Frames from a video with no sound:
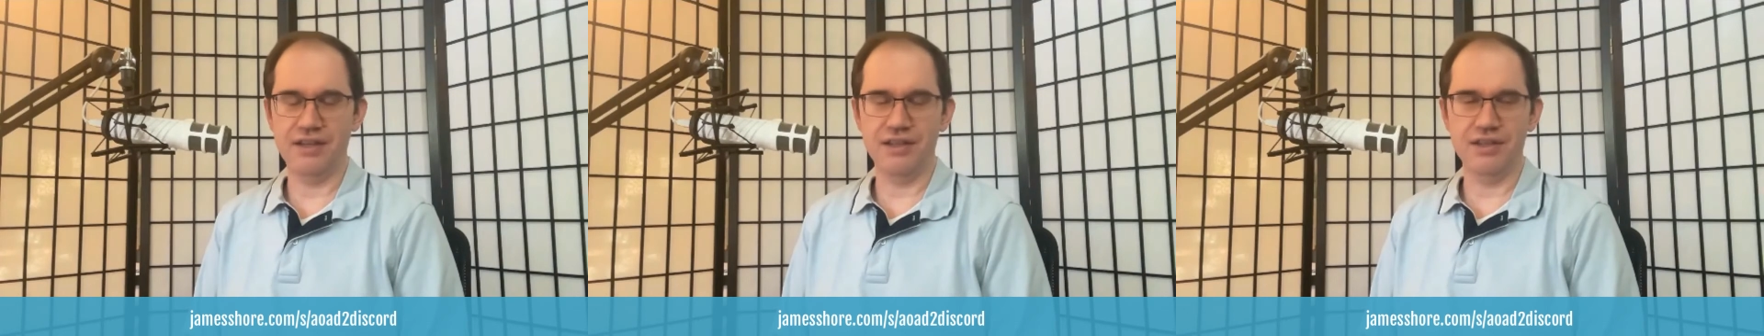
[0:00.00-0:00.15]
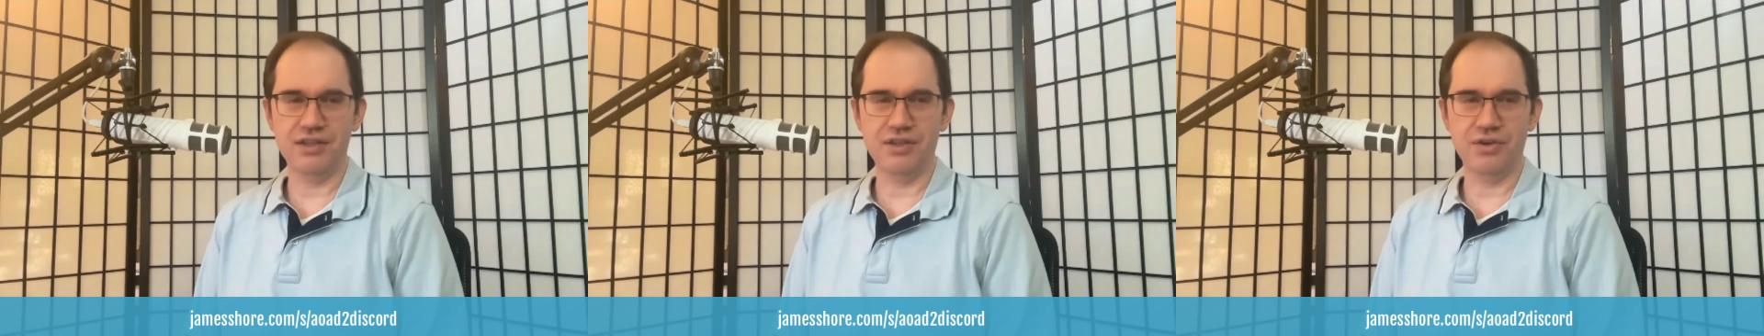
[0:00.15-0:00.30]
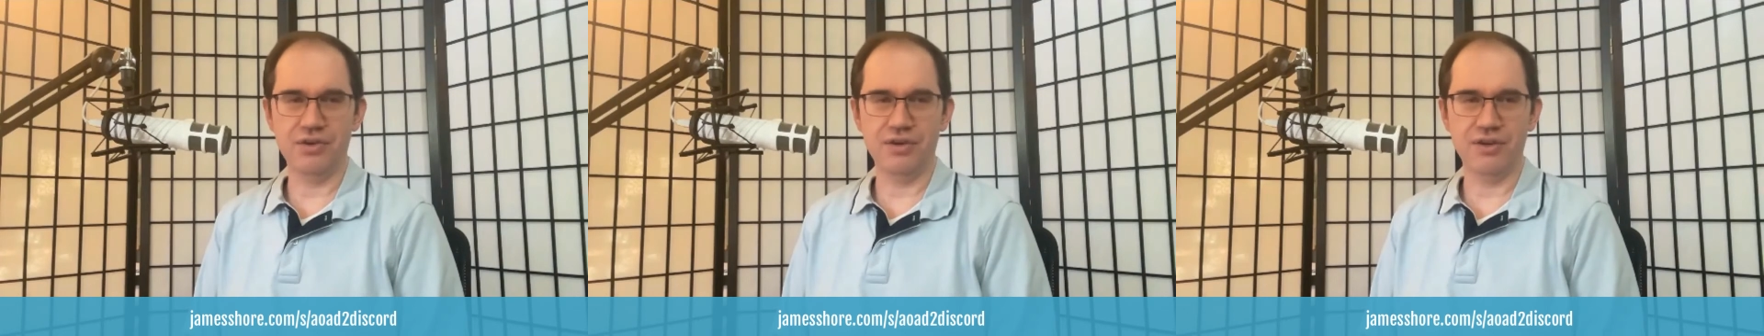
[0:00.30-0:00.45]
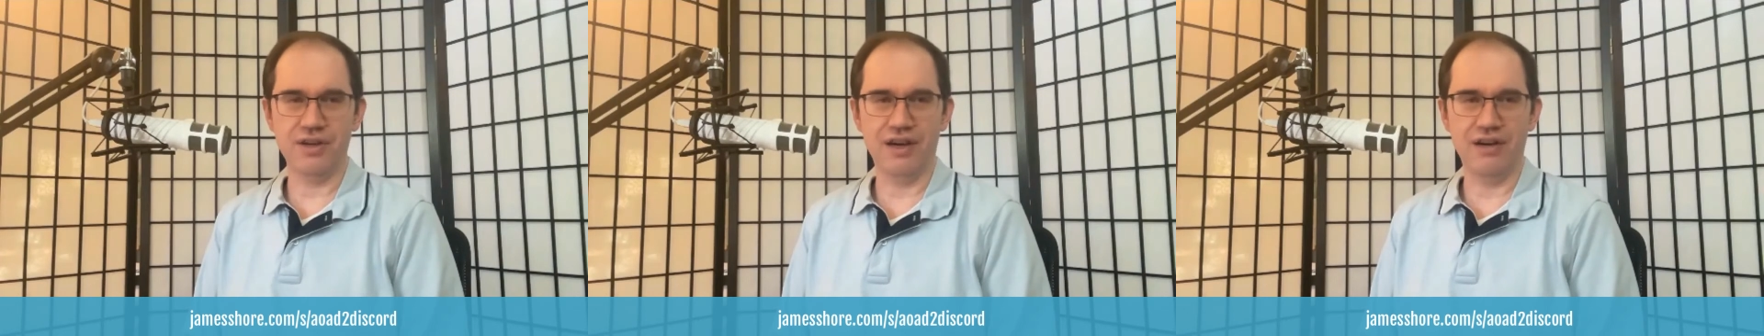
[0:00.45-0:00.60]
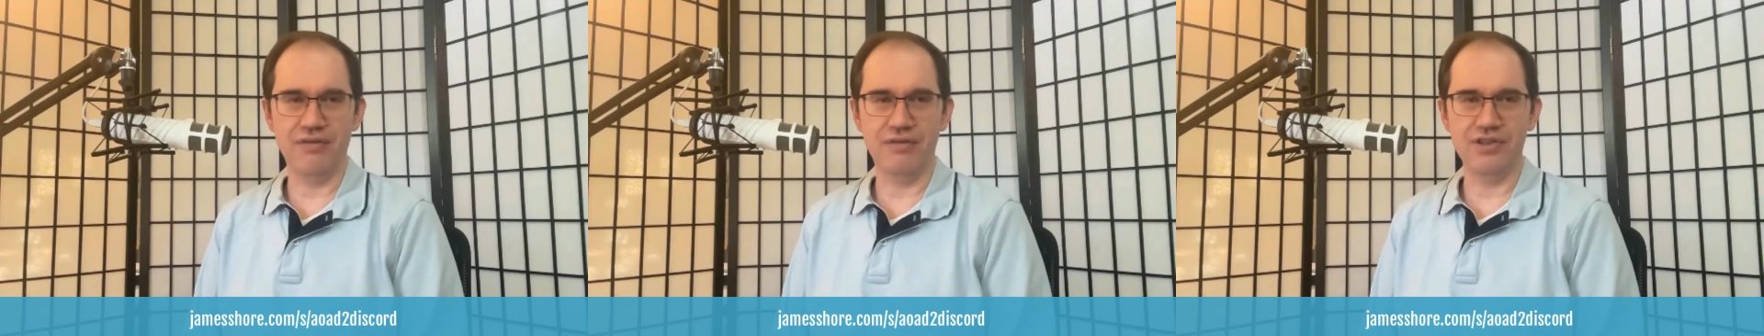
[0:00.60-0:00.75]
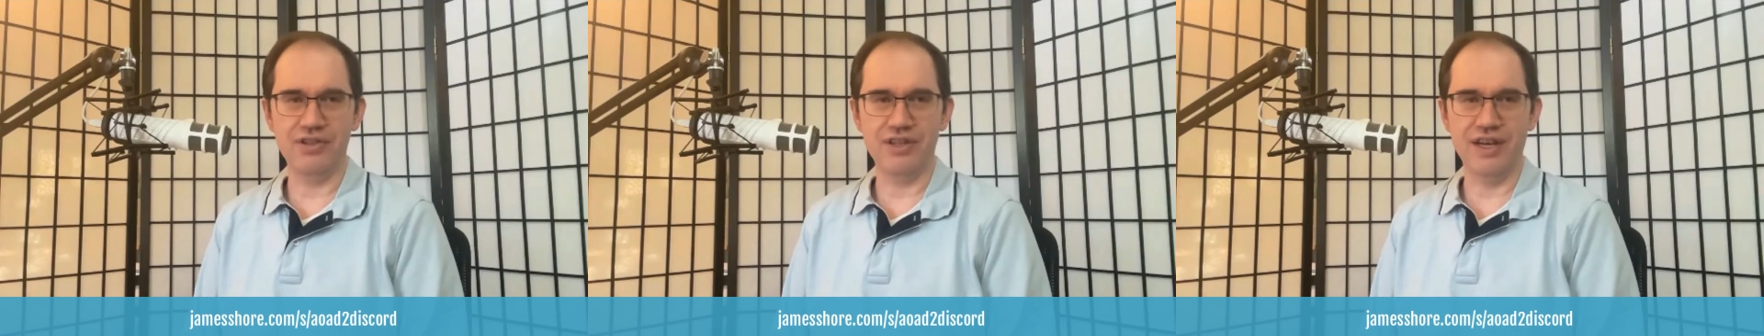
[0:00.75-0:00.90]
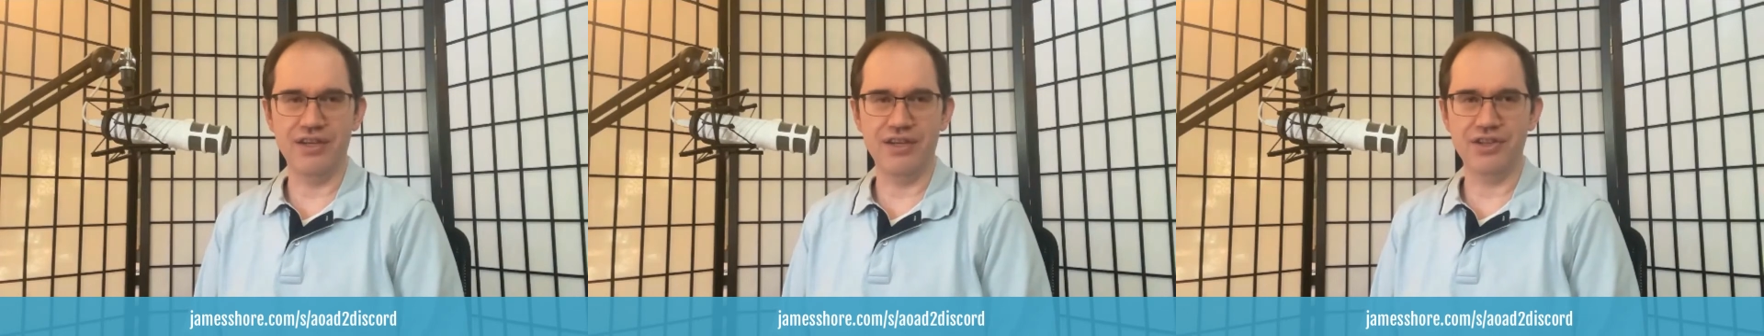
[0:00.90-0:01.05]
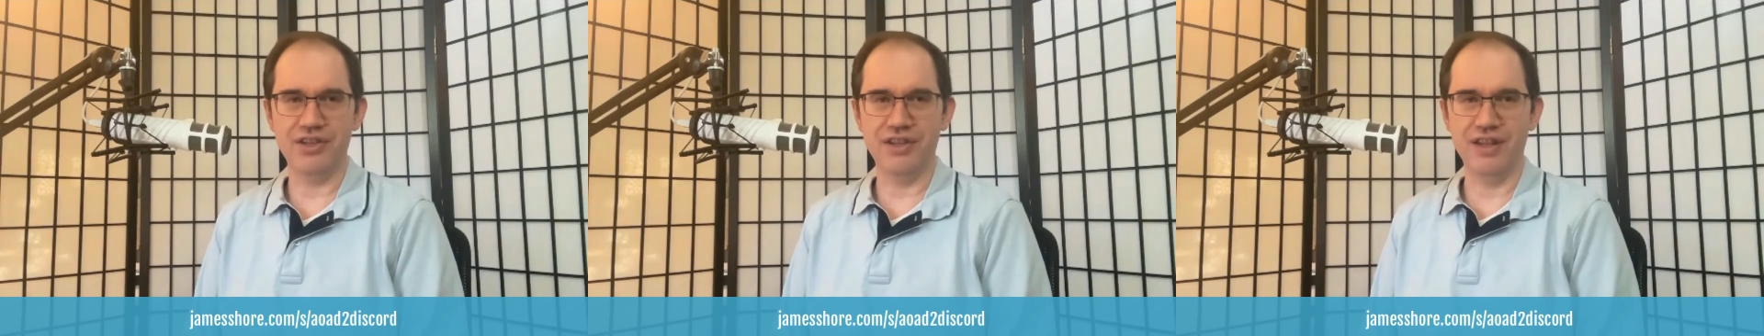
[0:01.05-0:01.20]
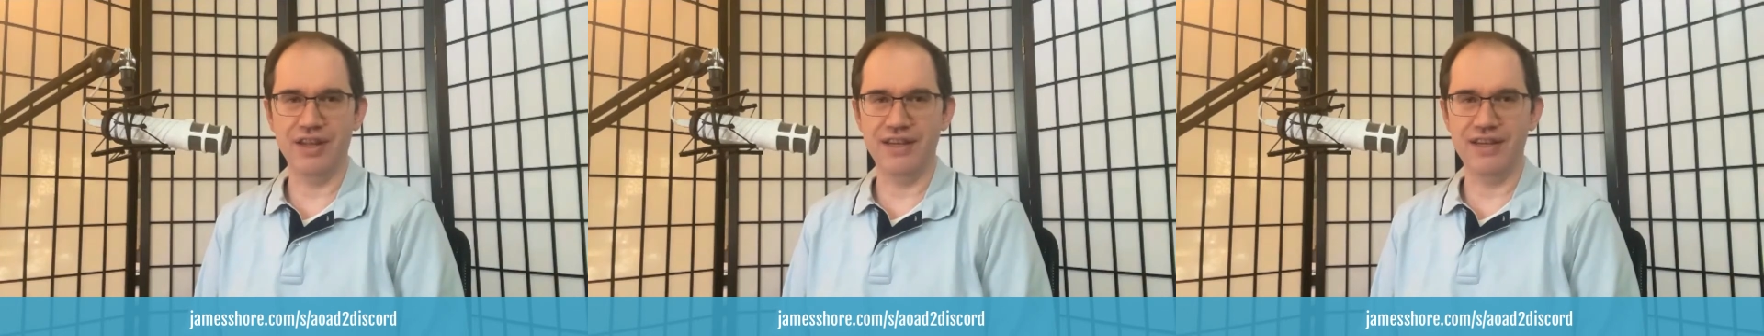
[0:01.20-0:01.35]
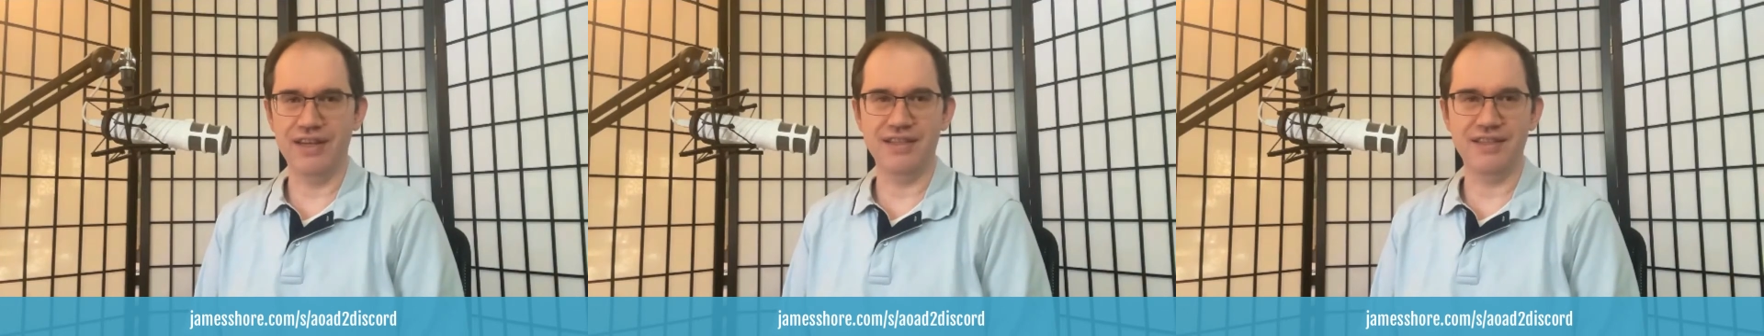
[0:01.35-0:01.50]
Discord conversation
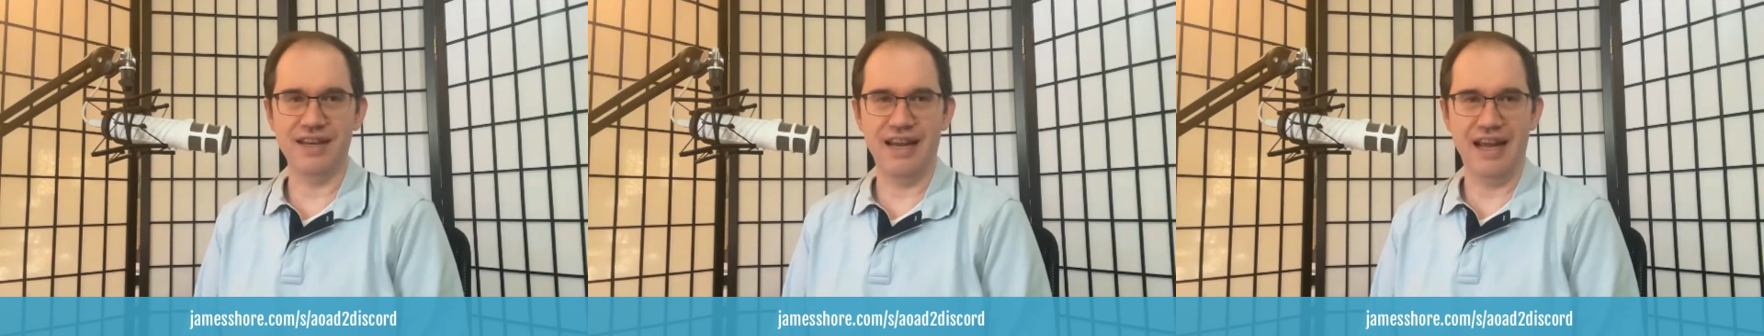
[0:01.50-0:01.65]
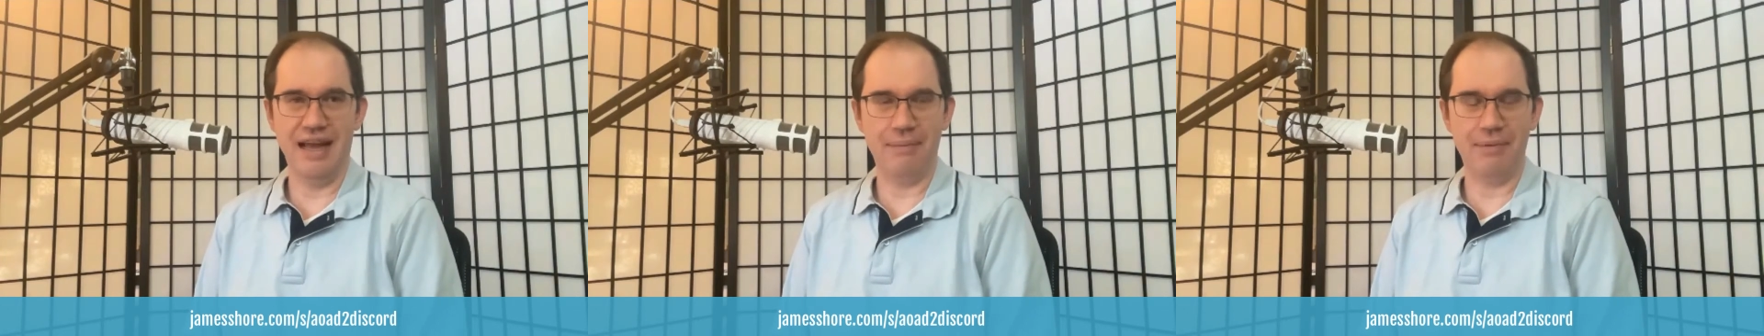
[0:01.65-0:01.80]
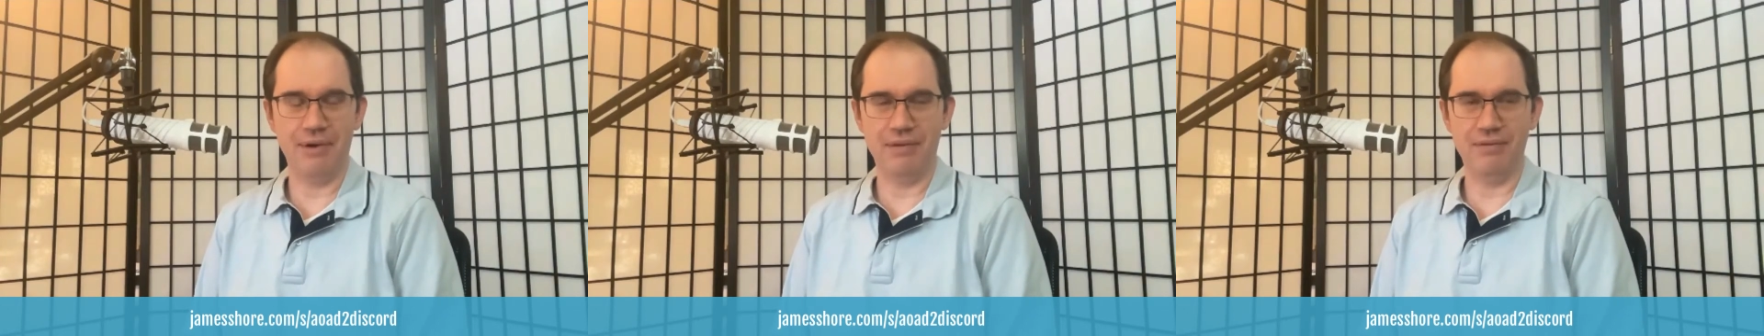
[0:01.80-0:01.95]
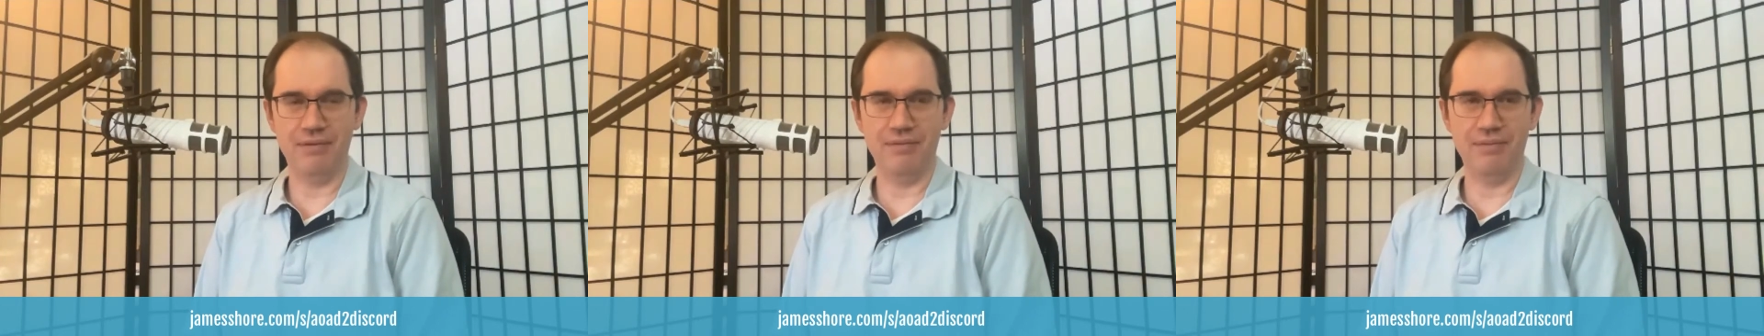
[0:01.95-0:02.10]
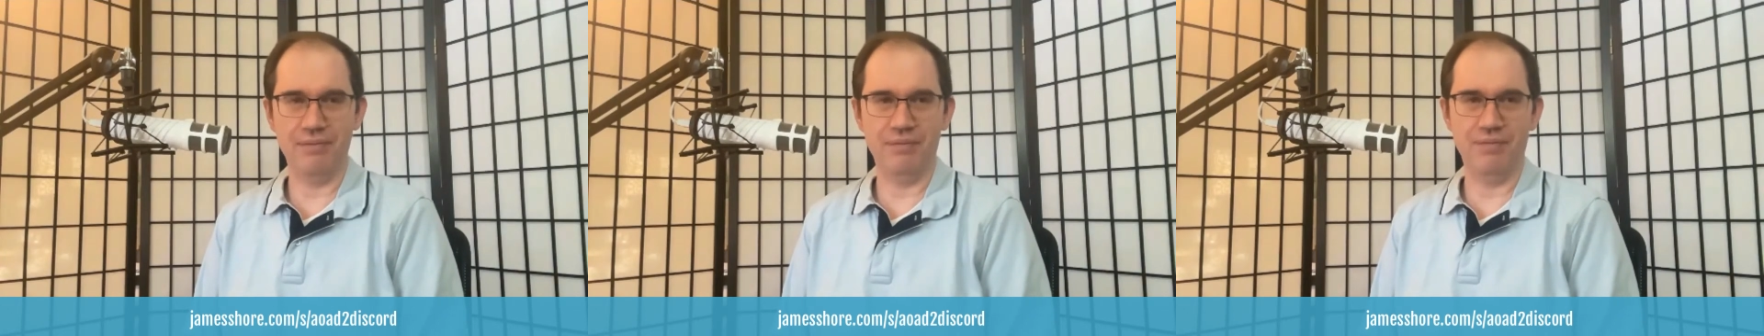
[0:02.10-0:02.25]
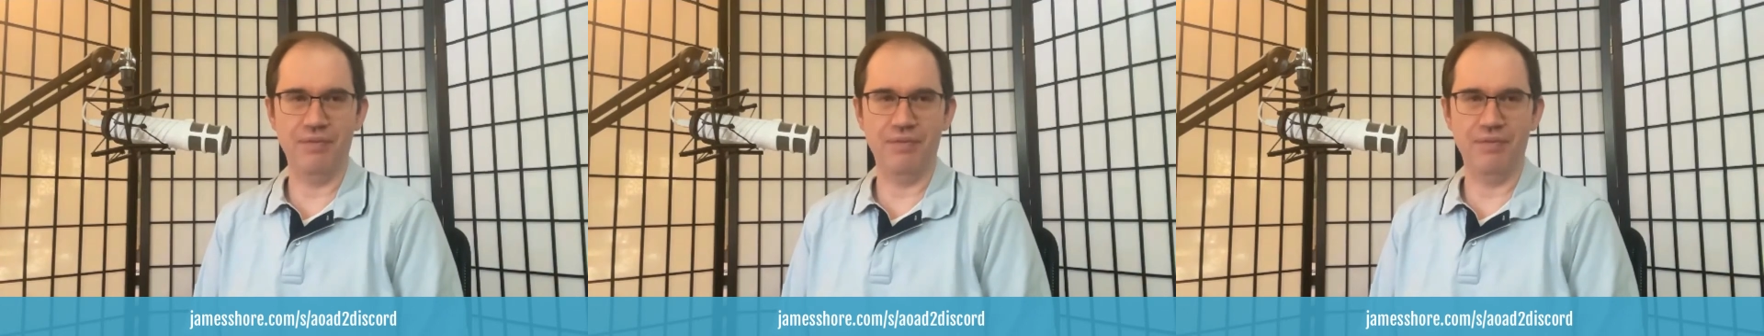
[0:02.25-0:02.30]
that tends to happen